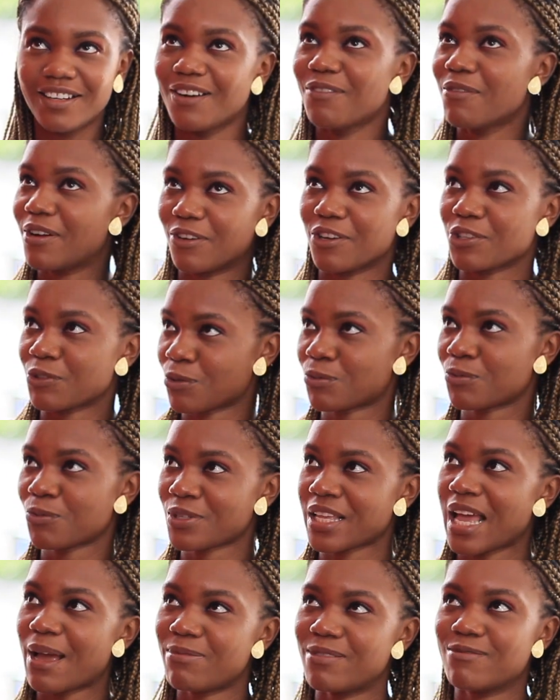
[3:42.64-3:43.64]
my gosh,
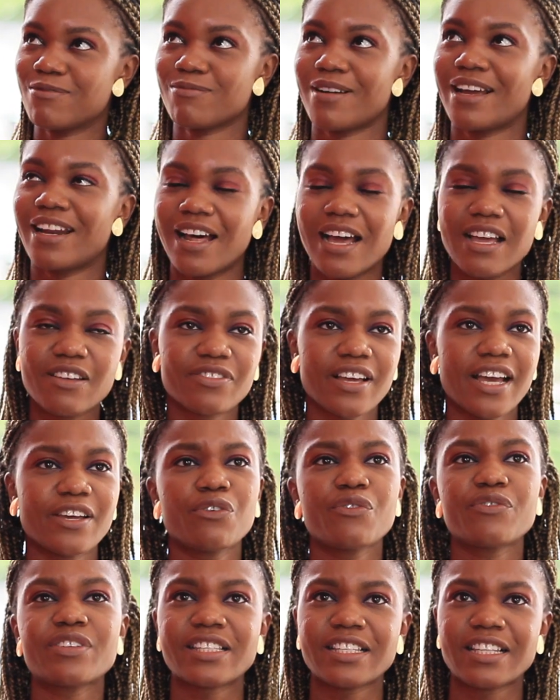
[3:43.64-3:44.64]
what's happening with my life?
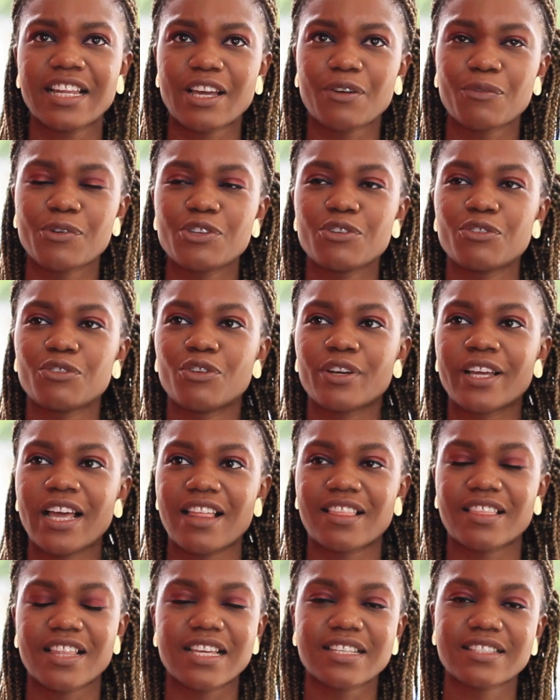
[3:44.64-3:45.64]
And obviously, like, when you look
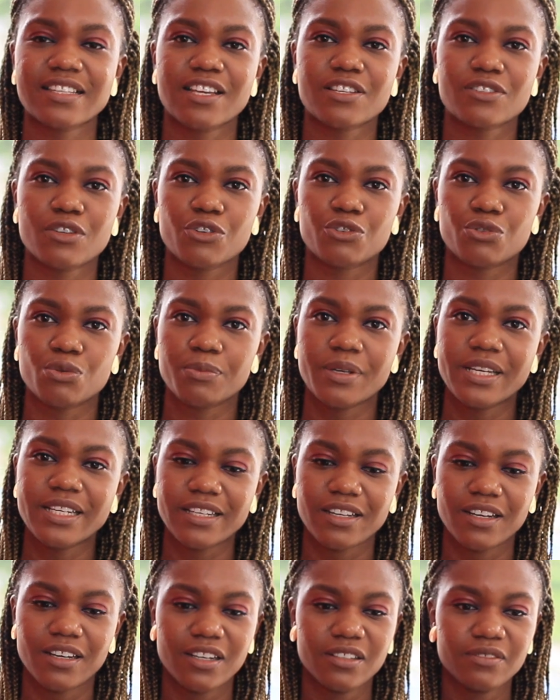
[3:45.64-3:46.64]
at things like social
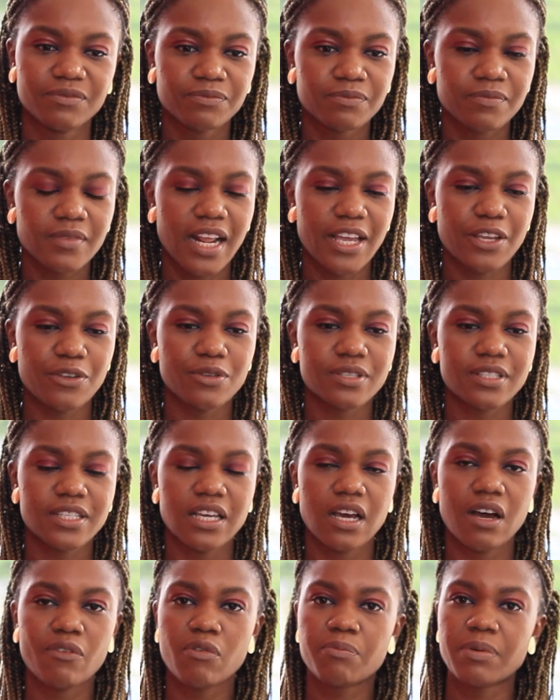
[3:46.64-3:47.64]
media and you
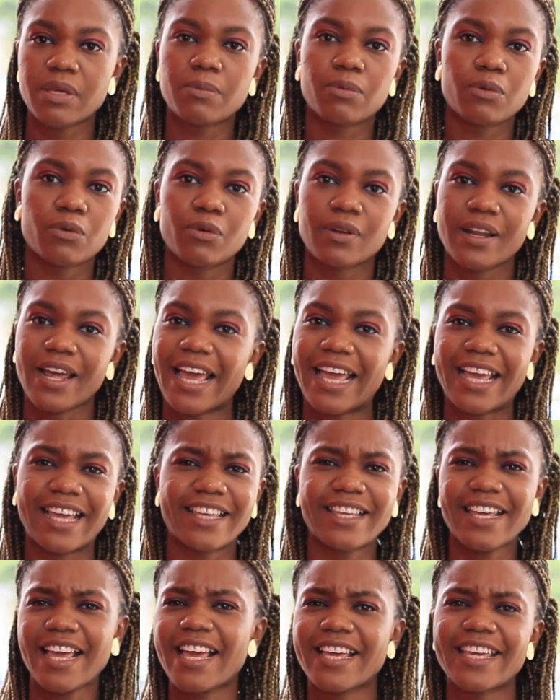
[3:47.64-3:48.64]
see other people like,
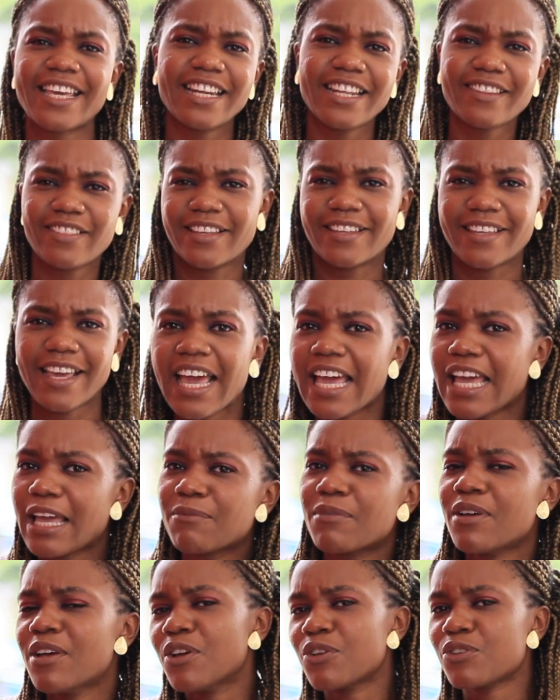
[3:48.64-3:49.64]
killing the
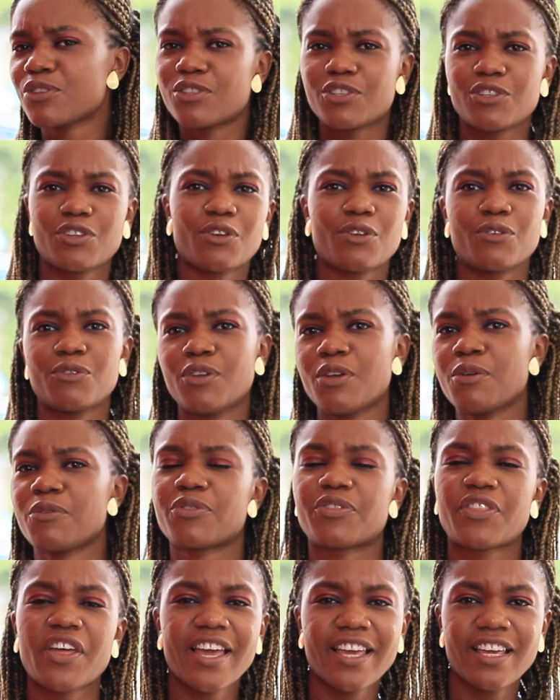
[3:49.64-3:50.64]
game,
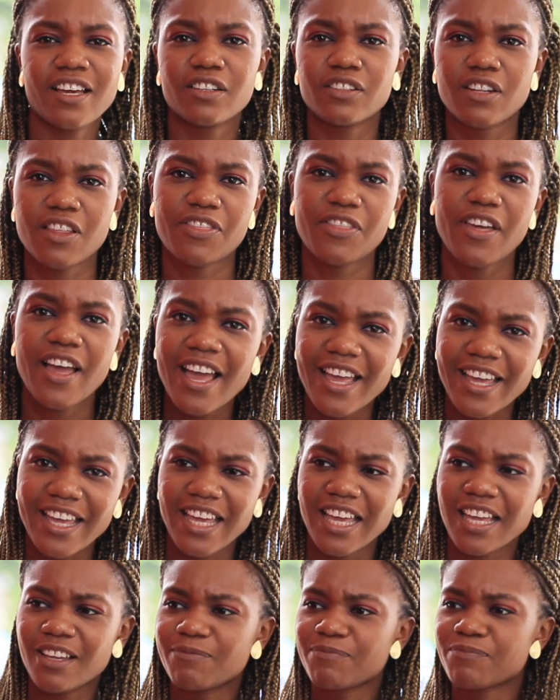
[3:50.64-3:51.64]
30 under
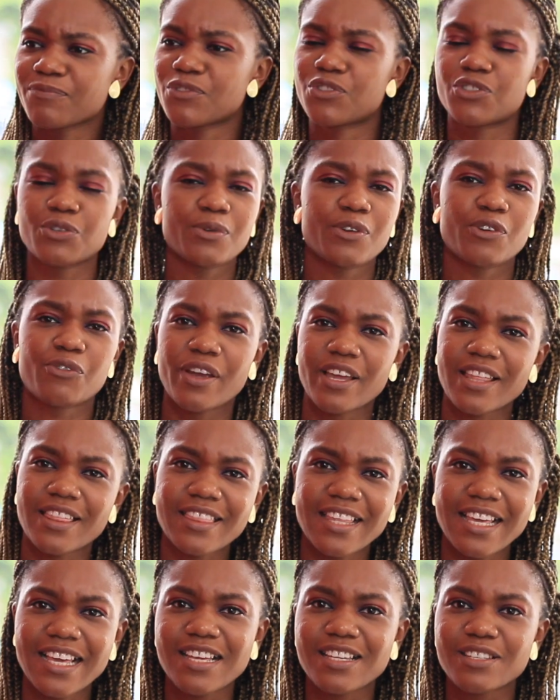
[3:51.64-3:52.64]
30, doing great
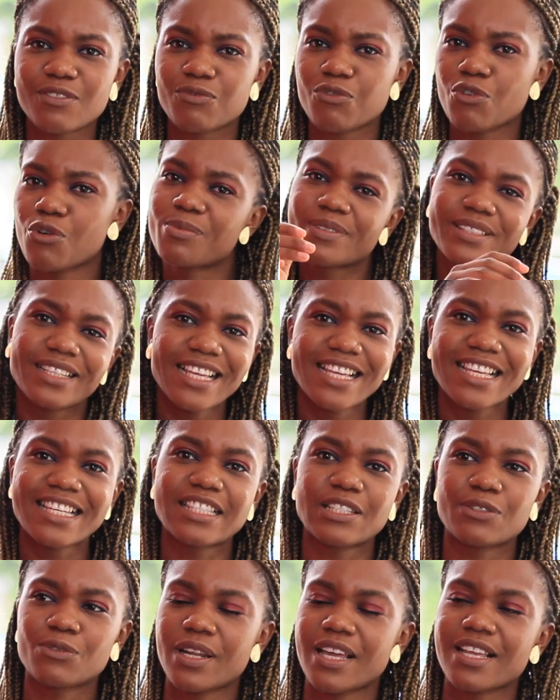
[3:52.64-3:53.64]
things, Forbes
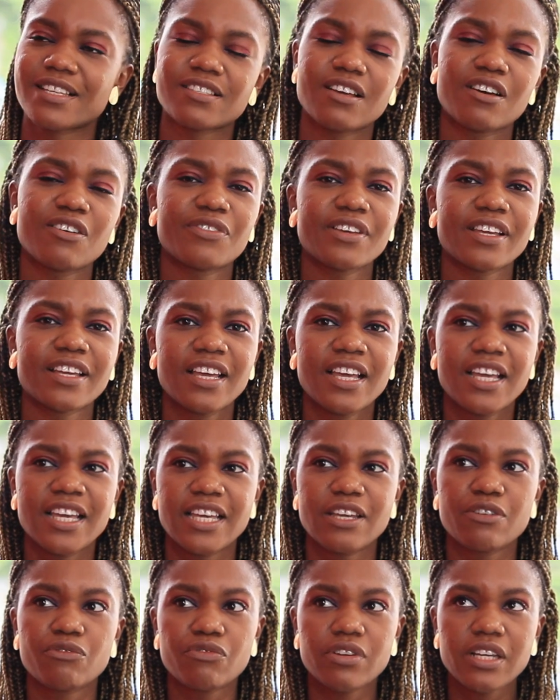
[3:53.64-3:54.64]
list and all that stuff, it
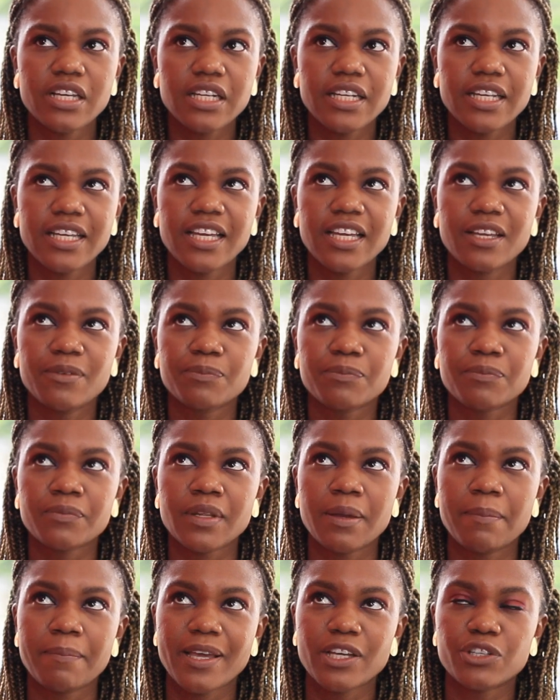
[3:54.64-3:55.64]
really
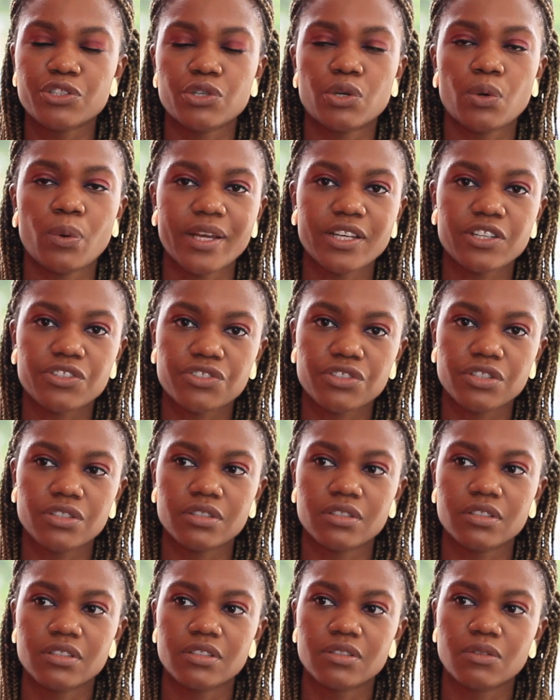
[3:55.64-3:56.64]
makes you
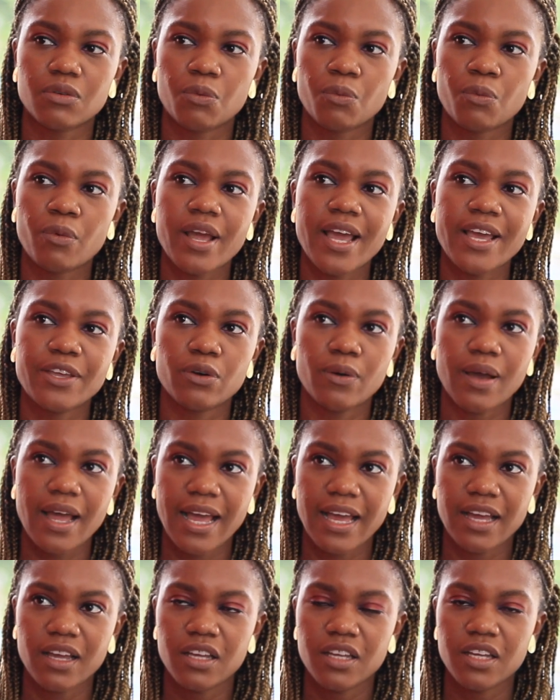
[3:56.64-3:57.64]
question where you're
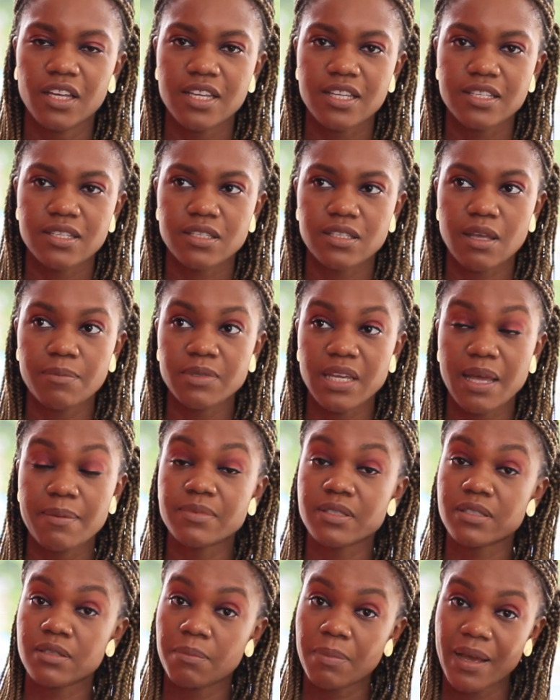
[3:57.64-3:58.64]
at.
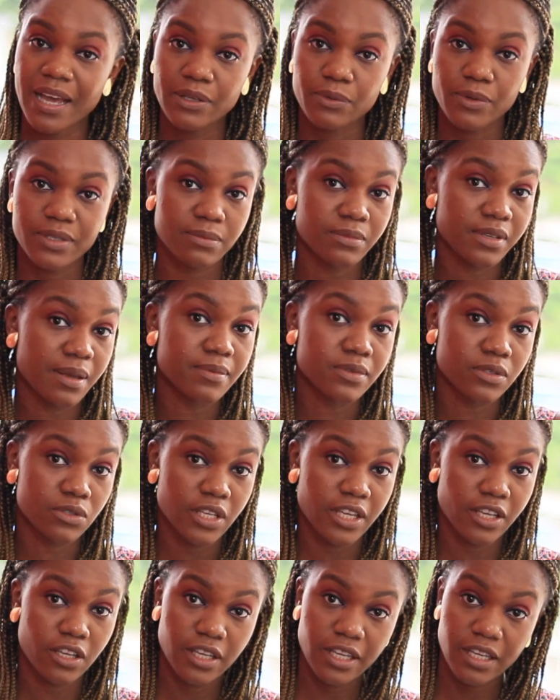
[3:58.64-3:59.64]
Sometimes in the bad way, sometimes
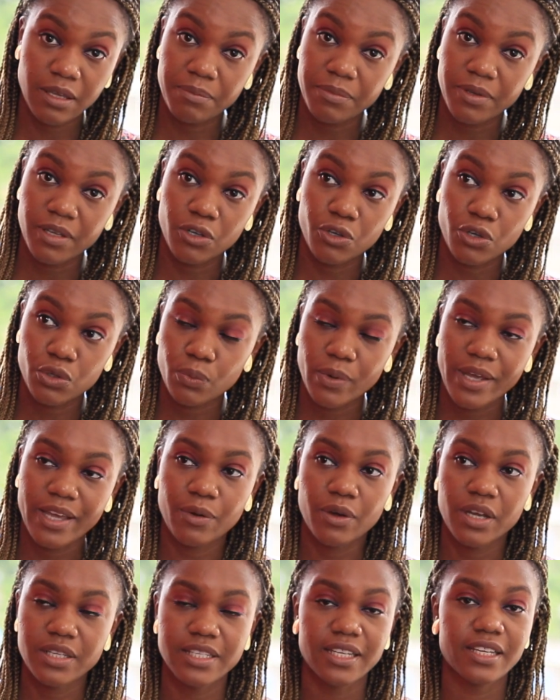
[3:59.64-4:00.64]
it can be a good way, because